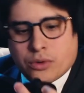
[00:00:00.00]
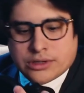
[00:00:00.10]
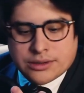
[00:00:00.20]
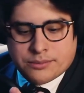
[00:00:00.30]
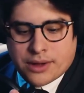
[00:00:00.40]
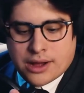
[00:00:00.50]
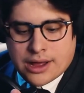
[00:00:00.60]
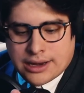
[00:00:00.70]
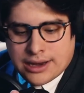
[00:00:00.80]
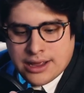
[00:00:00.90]
Woodland
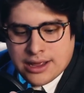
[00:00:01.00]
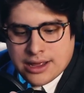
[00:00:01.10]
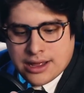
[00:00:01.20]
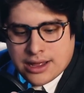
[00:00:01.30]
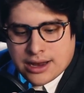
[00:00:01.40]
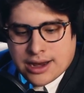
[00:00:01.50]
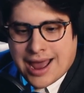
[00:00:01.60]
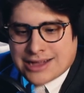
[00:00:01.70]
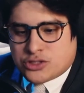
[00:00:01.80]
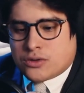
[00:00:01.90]
Pine
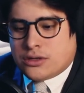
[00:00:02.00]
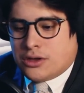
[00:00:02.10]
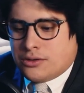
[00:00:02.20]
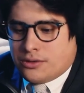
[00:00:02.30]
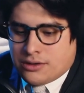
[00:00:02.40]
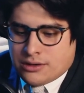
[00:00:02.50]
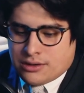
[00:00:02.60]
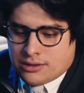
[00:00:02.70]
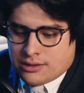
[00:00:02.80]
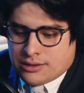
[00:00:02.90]
Natural Cologne.
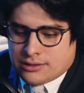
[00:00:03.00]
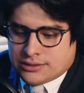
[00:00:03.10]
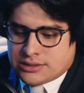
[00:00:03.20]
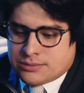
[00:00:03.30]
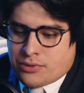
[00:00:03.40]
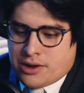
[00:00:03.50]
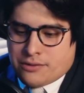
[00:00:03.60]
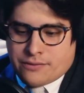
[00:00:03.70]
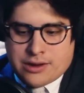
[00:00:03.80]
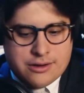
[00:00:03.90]
And let's spray it
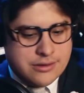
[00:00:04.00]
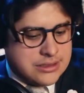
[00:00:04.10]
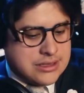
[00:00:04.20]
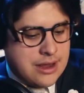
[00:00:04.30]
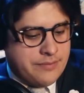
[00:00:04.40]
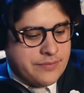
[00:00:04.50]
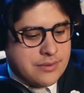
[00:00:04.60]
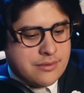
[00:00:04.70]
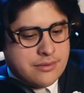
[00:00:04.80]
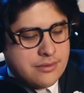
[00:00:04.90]
over here this time.
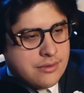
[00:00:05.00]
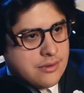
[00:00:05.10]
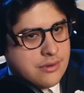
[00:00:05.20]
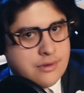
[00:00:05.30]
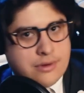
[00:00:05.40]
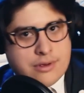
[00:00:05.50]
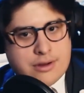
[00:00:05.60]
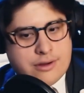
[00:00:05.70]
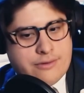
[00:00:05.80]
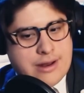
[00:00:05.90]
You're
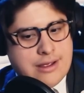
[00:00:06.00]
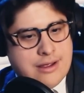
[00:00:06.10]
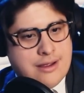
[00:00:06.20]
here, ready?